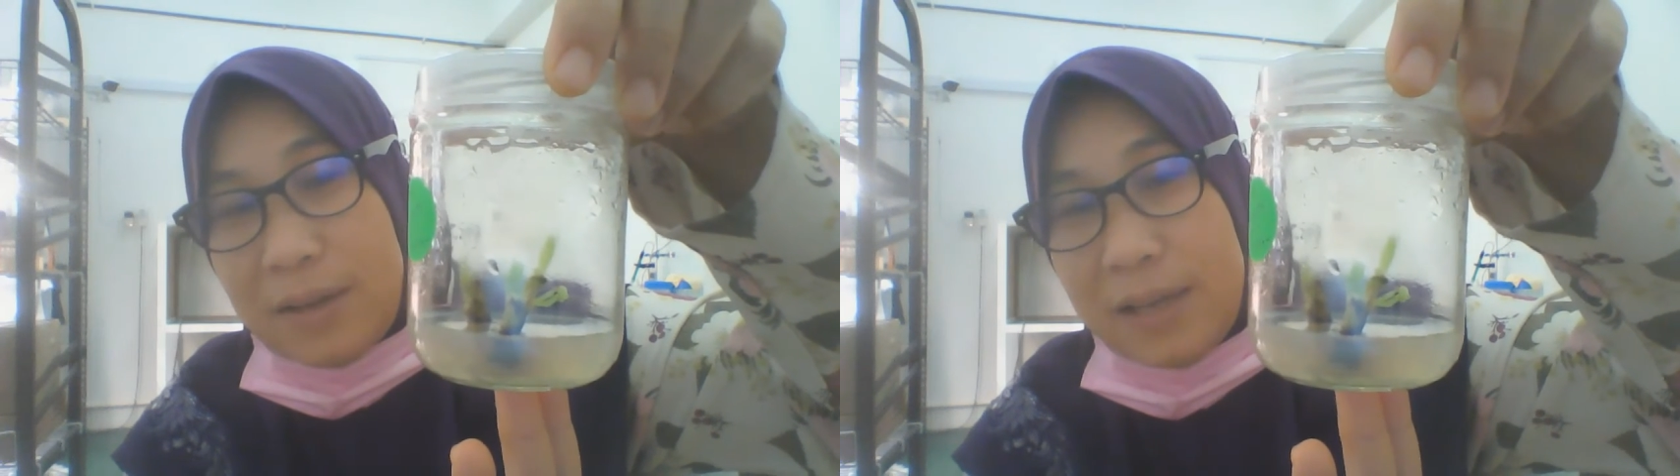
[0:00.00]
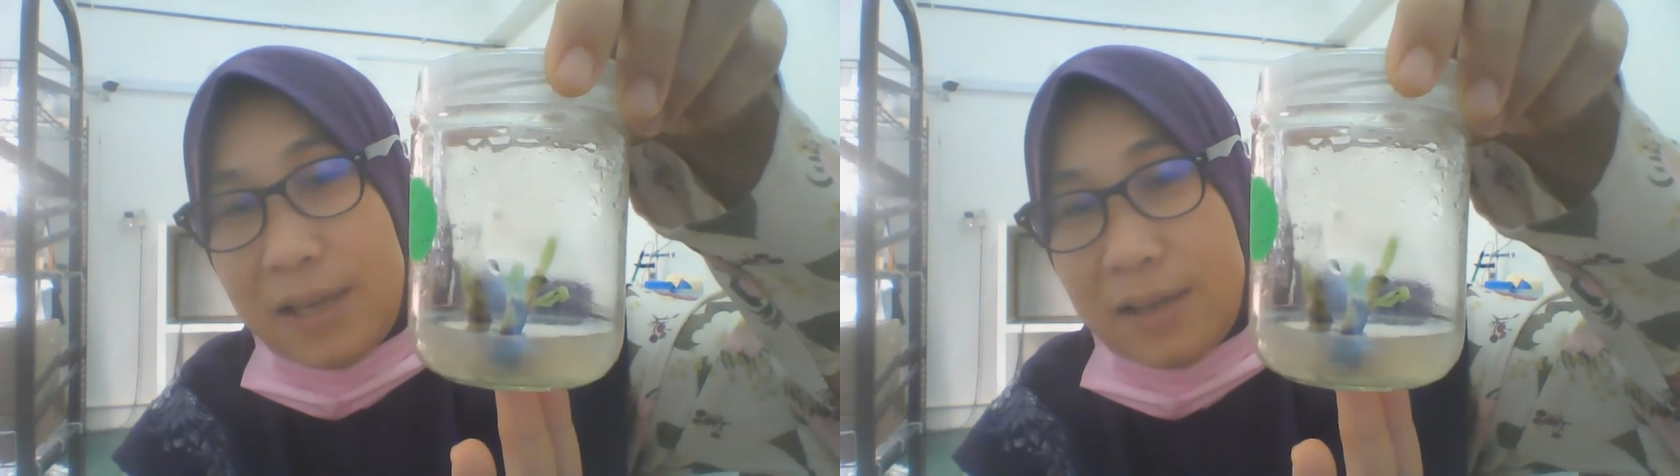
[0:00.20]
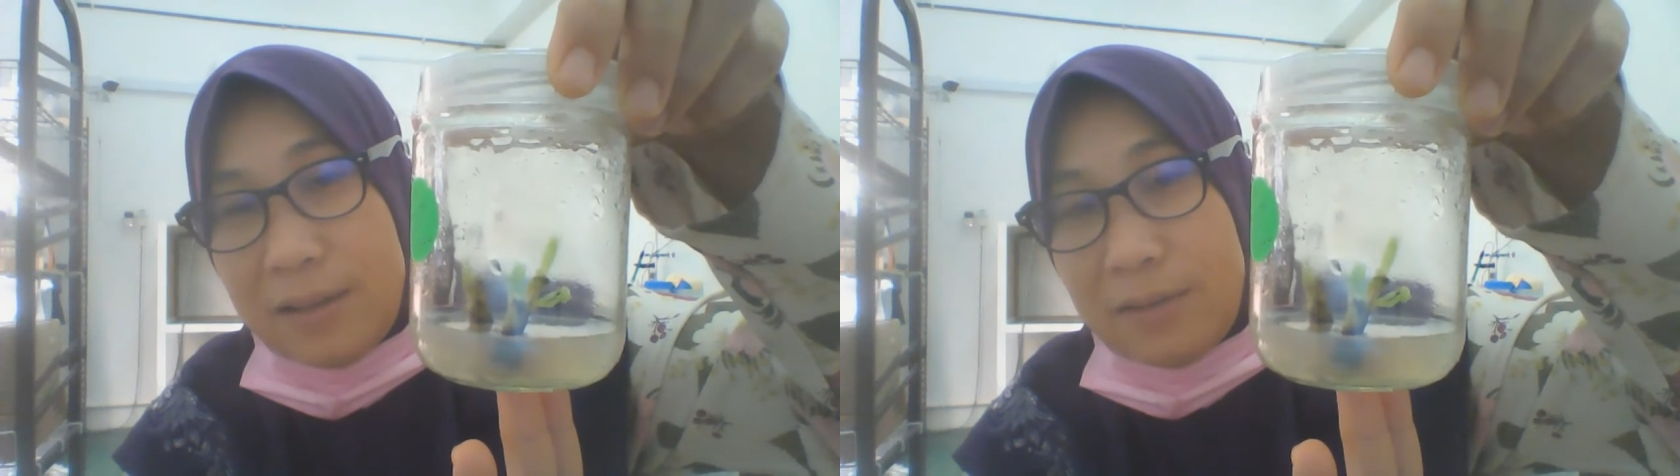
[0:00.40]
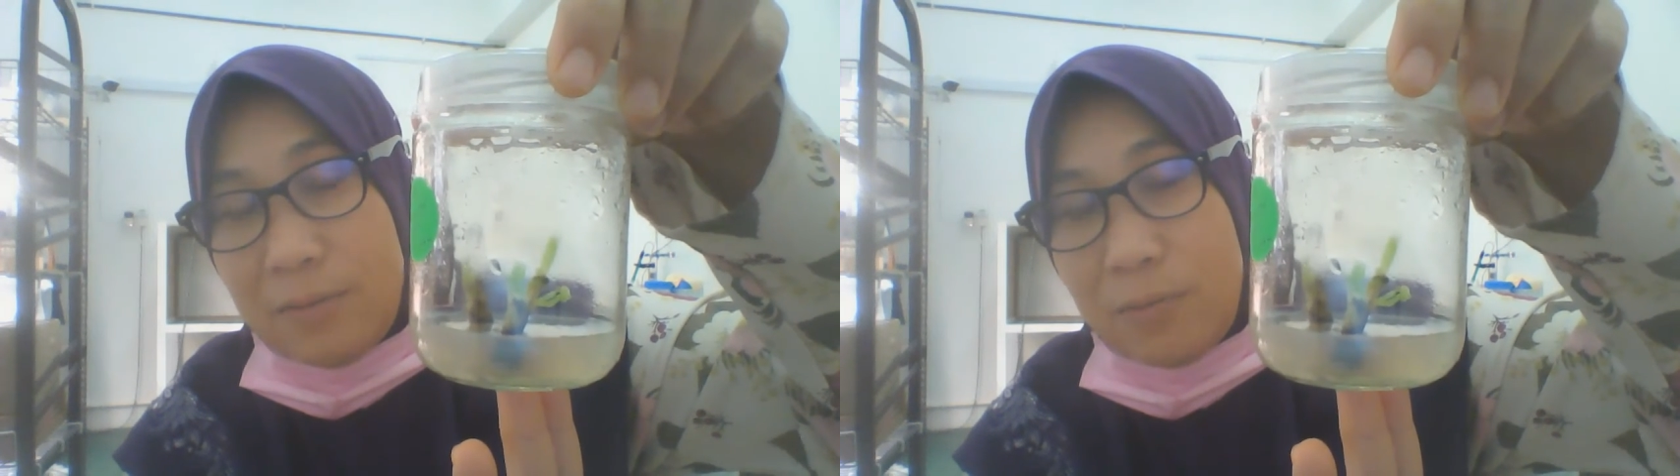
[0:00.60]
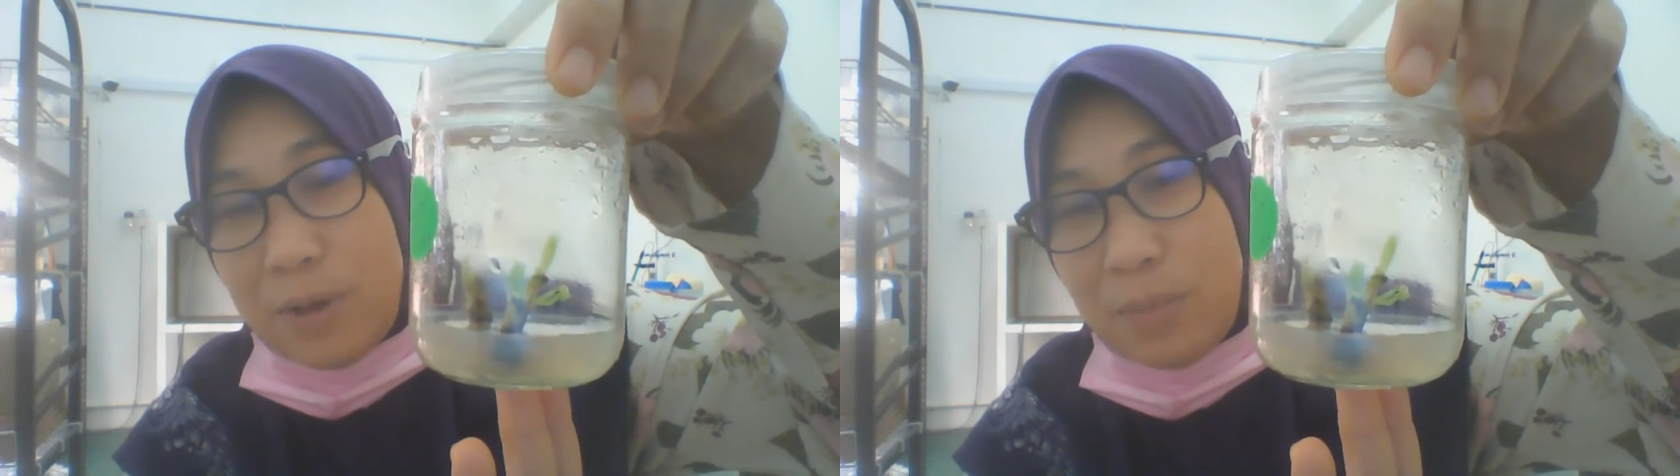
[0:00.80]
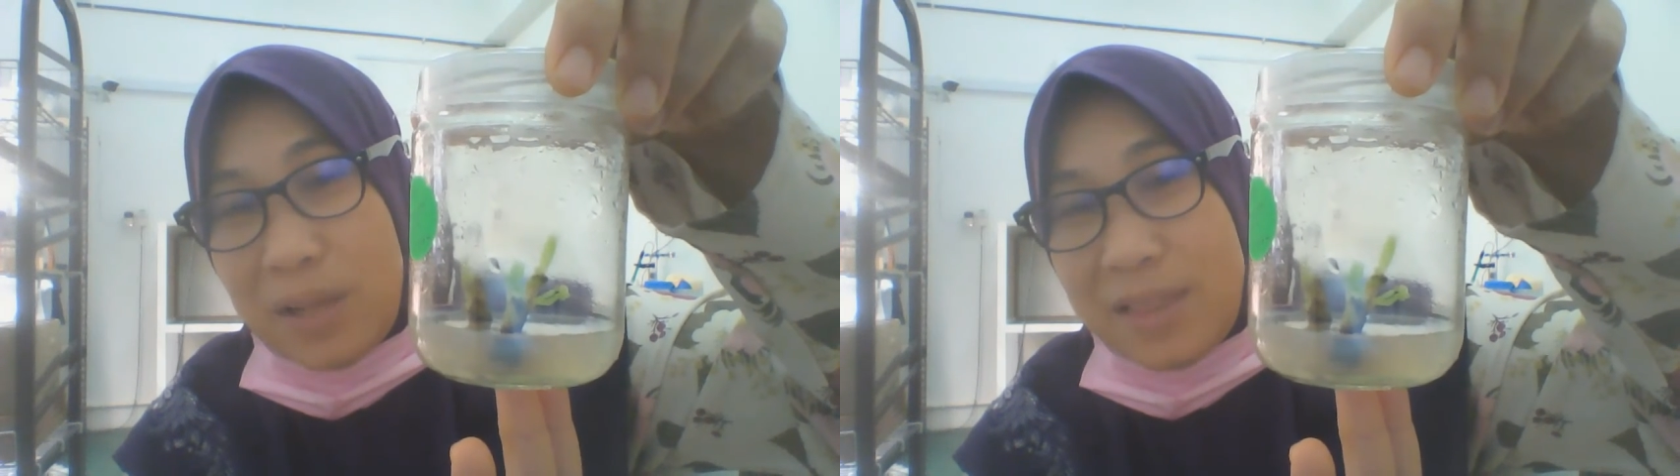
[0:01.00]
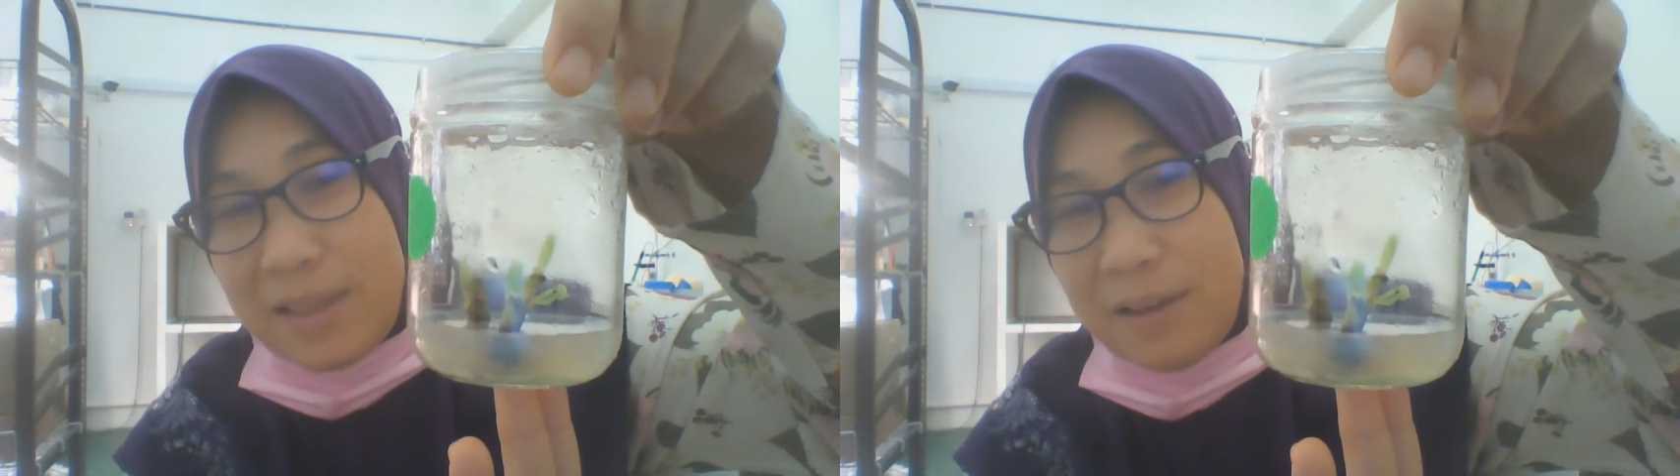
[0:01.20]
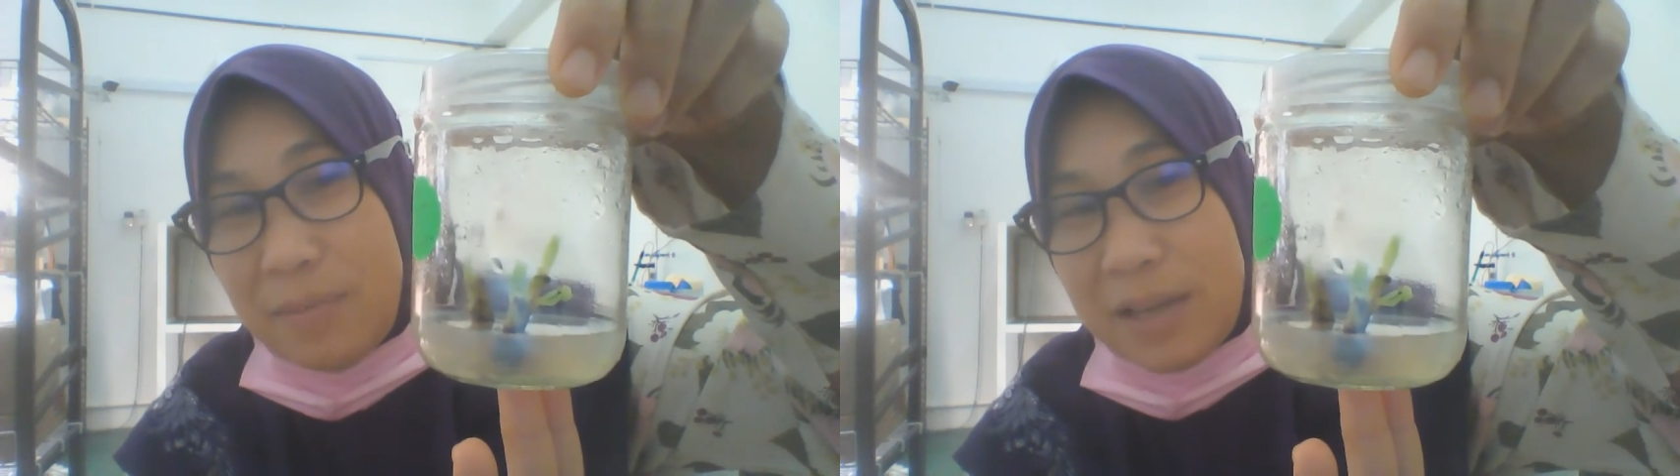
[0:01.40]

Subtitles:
in a 1 month time,